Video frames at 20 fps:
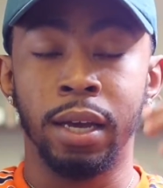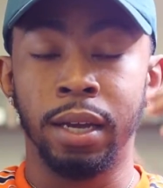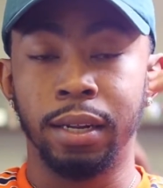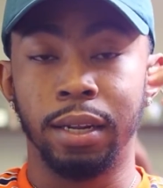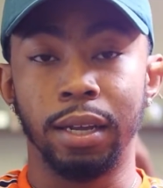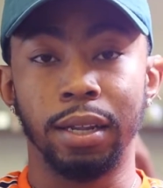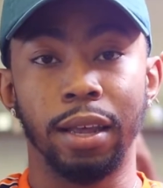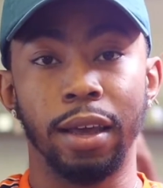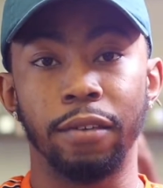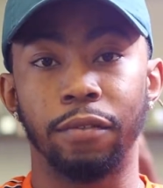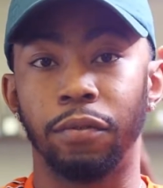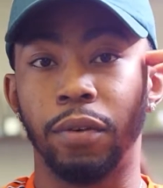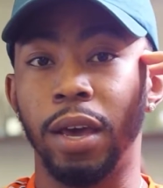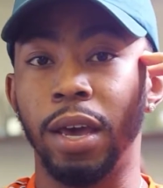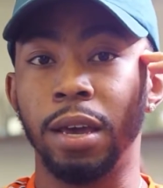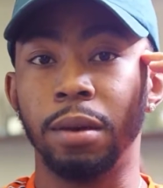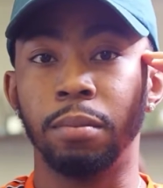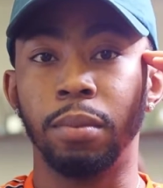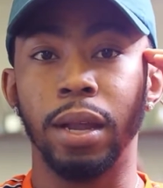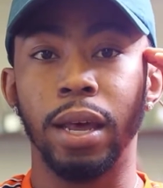that
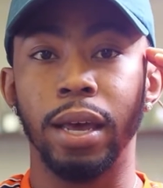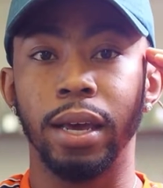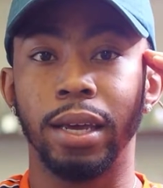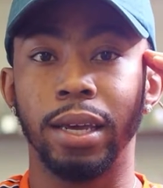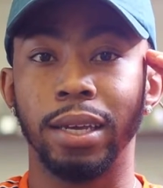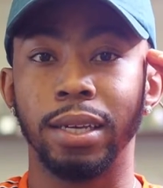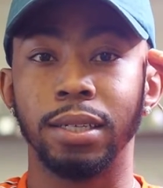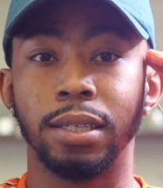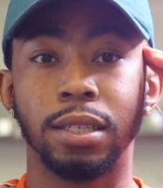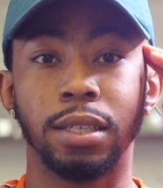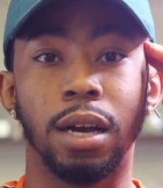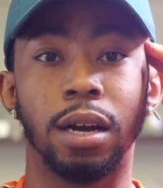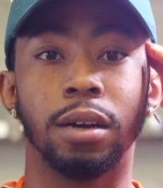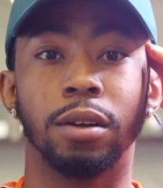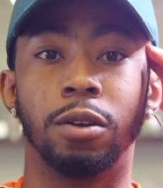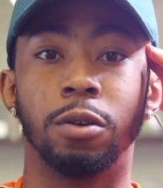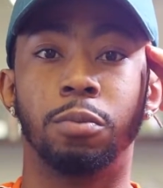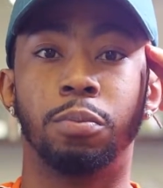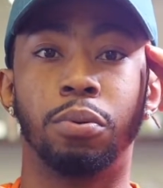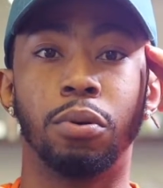fade blade can get stuck
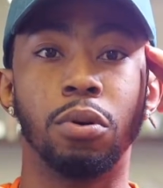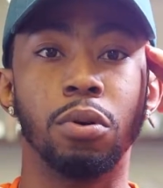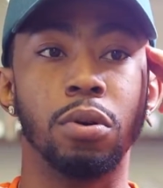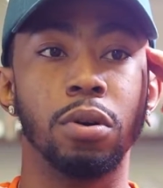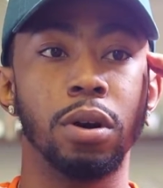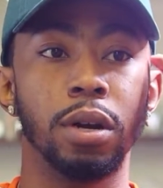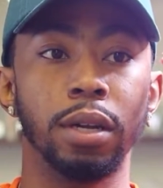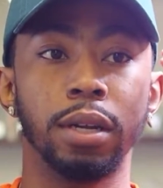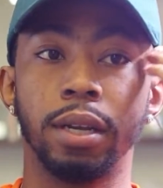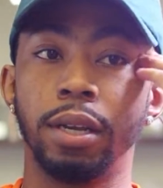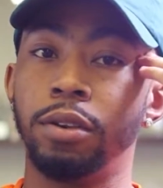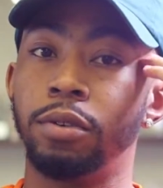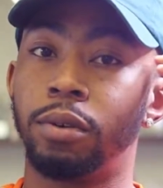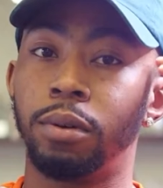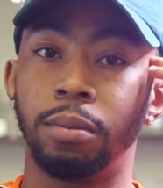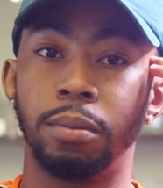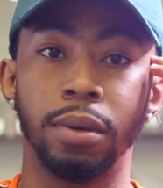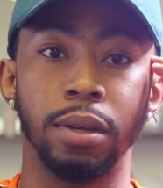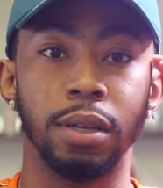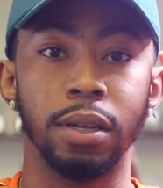in the pore, and then you
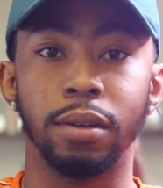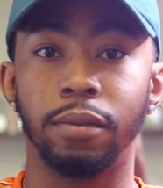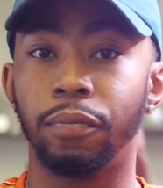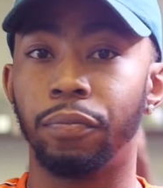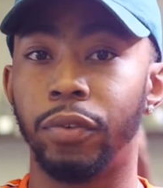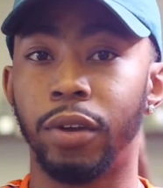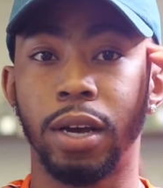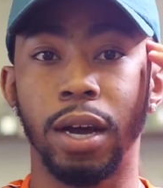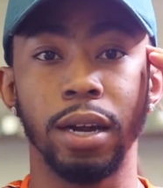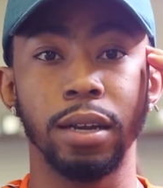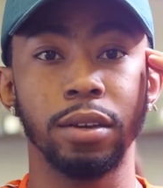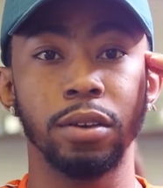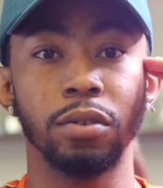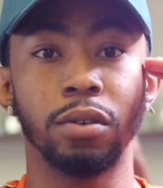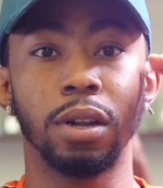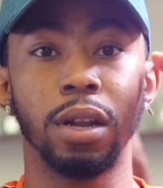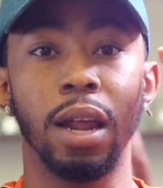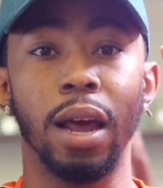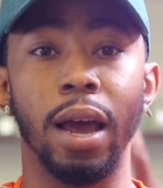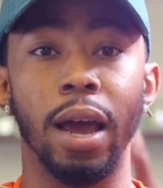could be cutting your
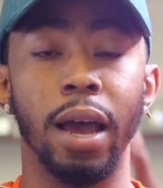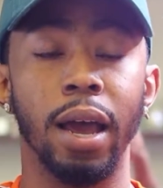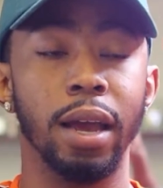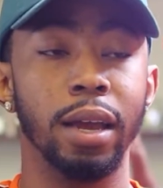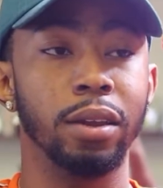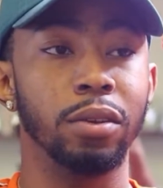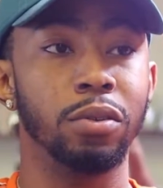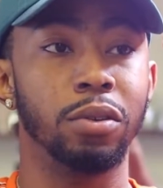client.